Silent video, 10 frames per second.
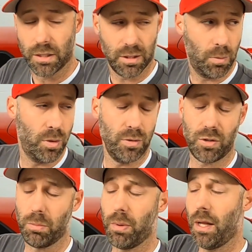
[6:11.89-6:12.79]
someone who
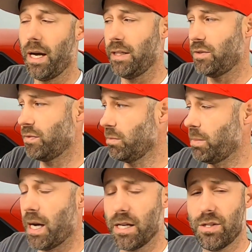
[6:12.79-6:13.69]
supplies for
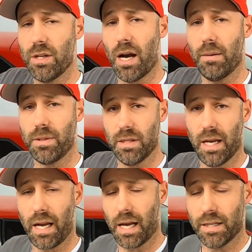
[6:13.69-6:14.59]
body shops and
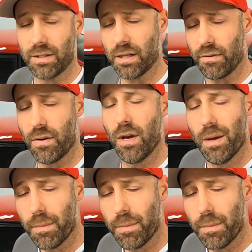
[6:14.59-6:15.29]
that kind of stuff.